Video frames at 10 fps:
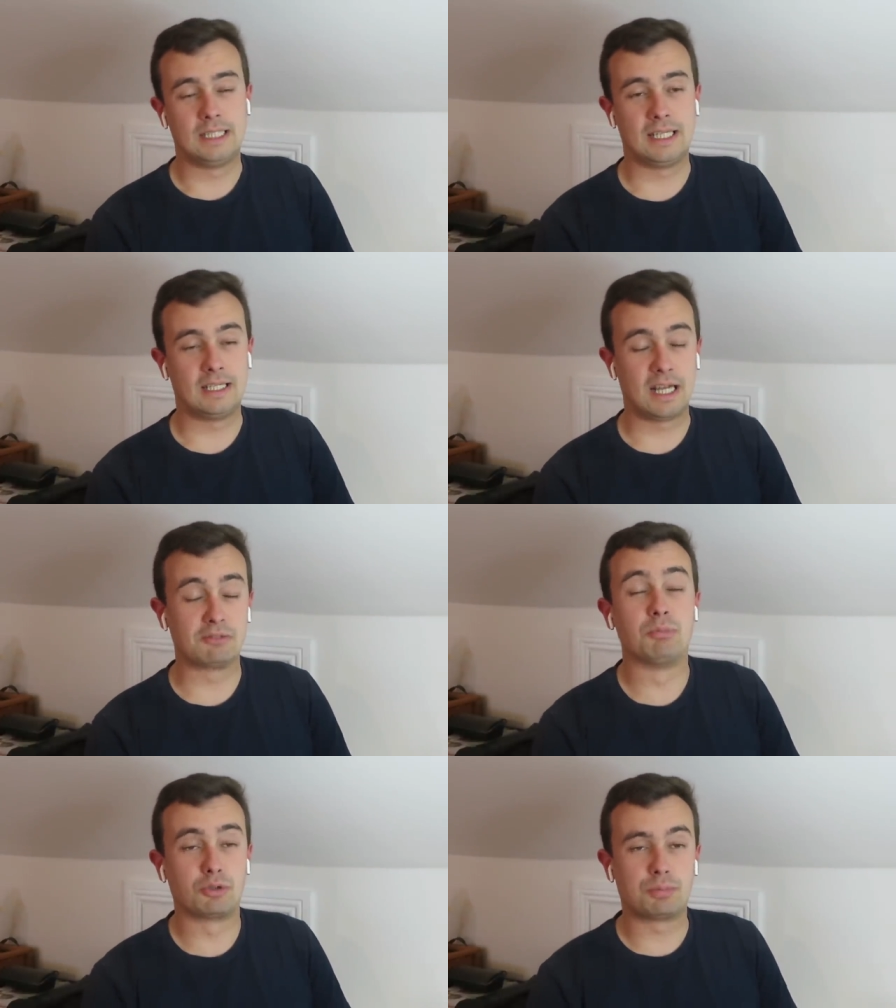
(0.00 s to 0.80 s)
Uh,
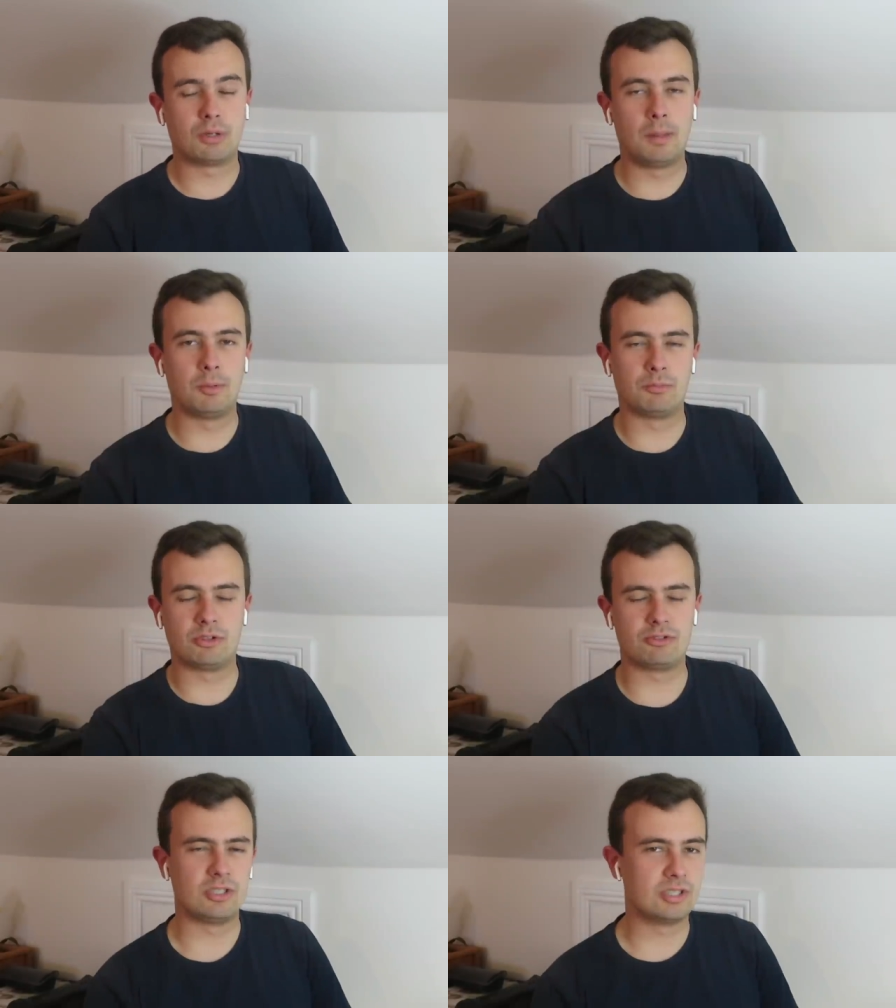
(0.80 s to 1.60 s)
as much
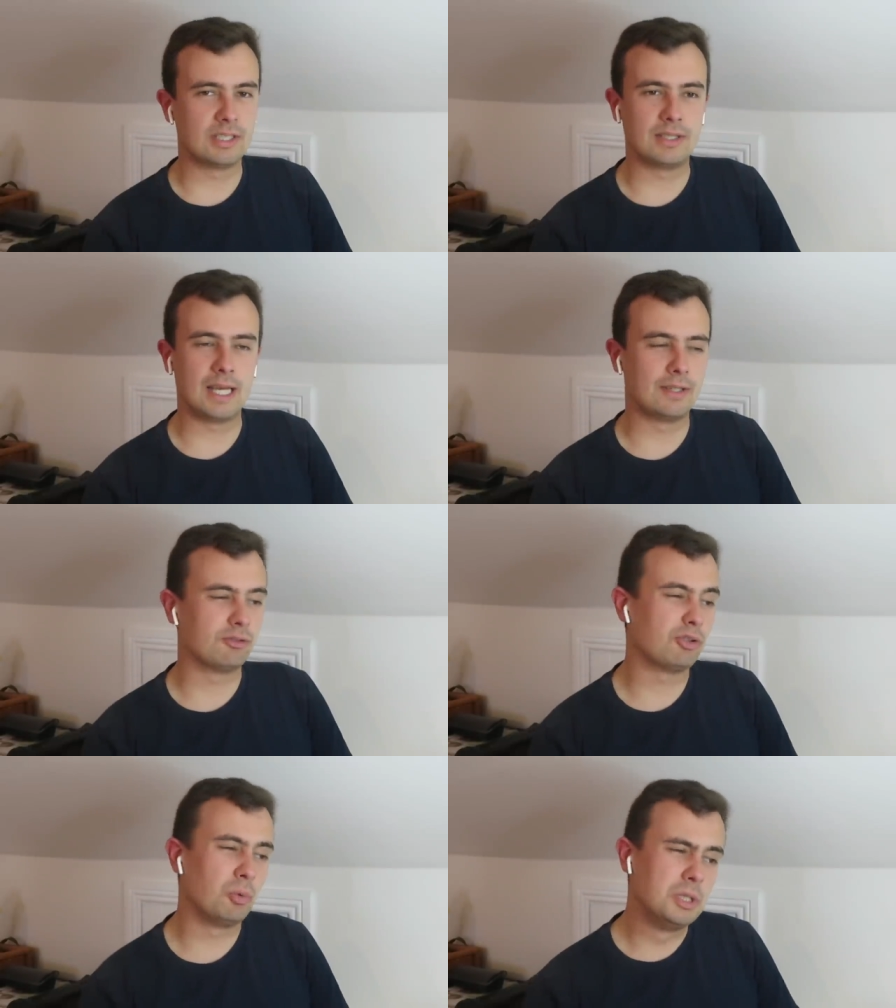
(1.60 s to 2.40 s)
problems as she did
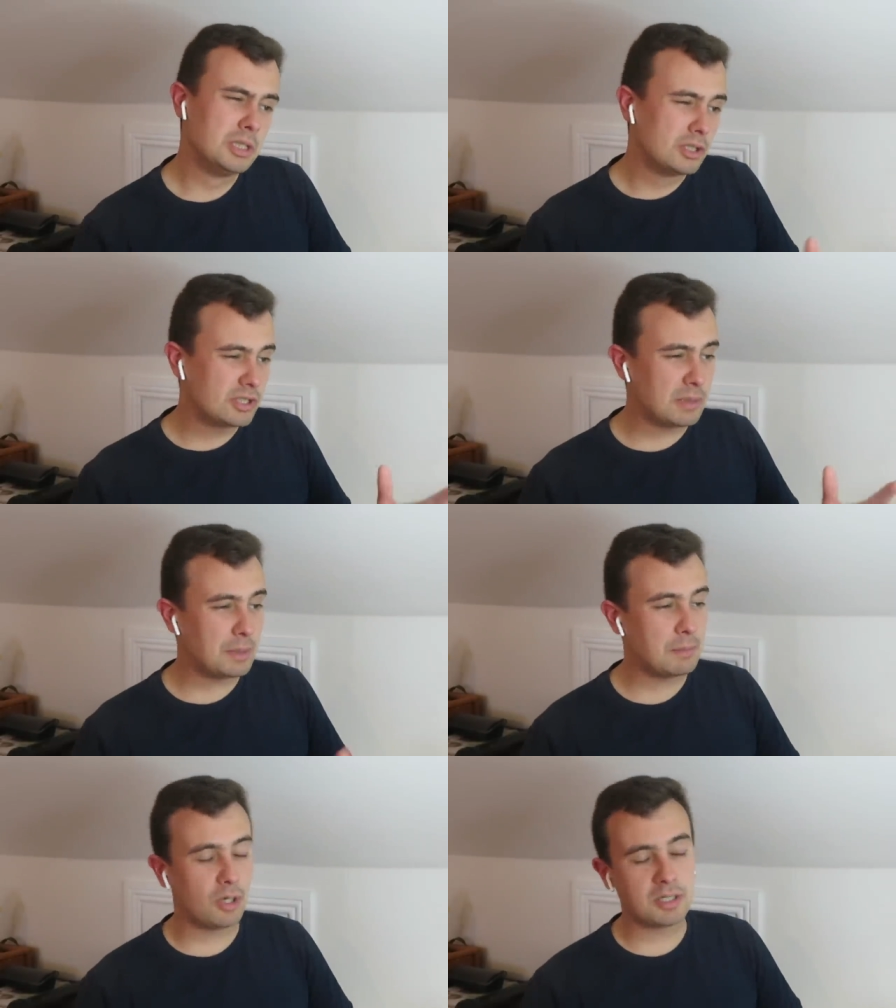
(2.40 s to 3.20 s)
then. So she'd
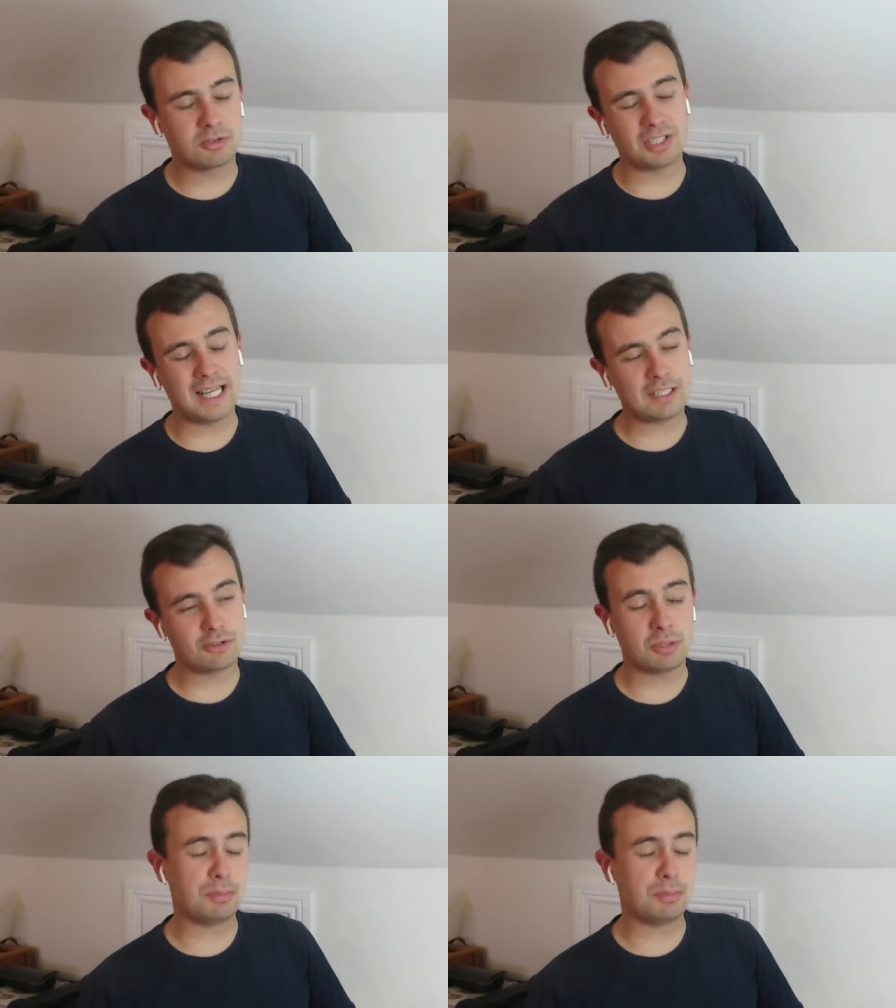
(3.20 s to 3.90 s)
be my selection.